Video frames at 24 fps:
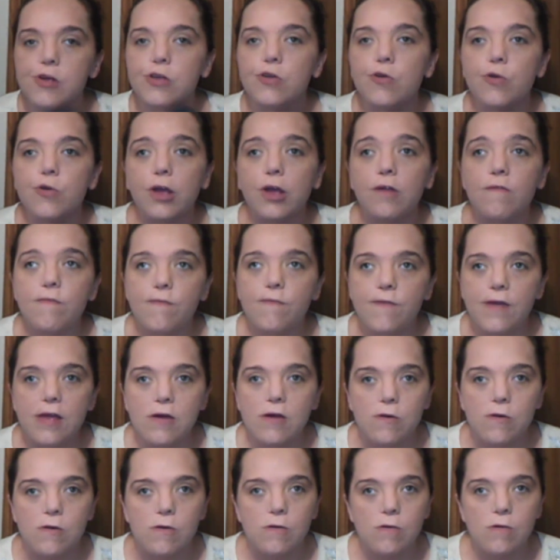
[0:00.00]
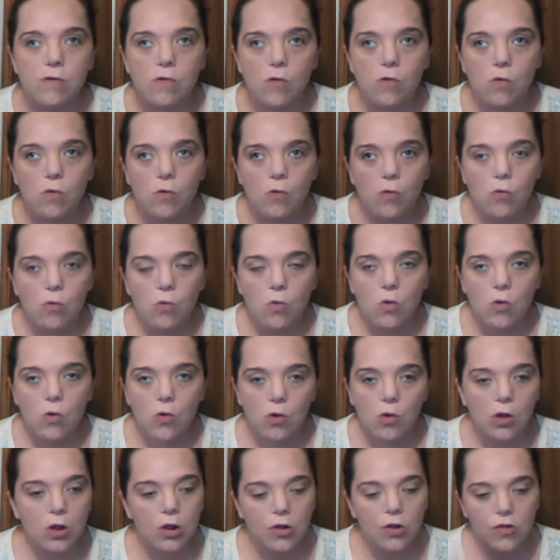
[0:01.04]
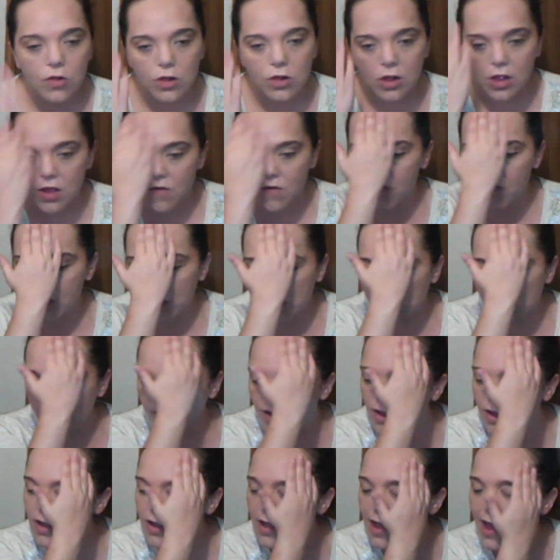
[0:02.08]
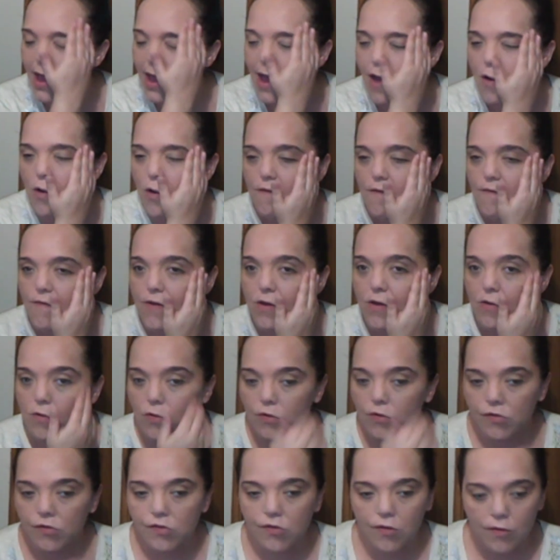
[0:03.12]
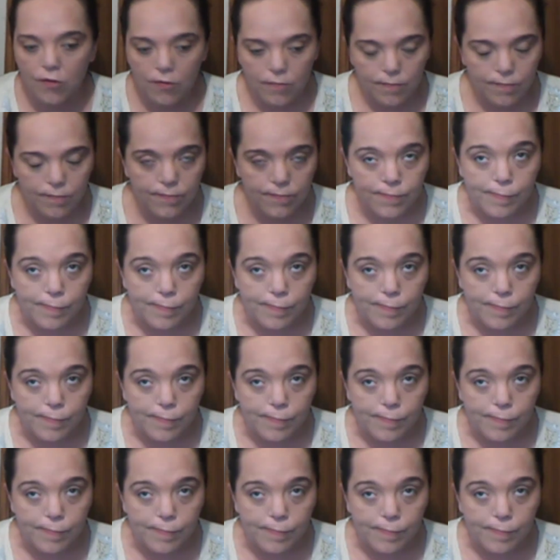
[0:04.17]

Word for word: But you can feel the difference in how it feels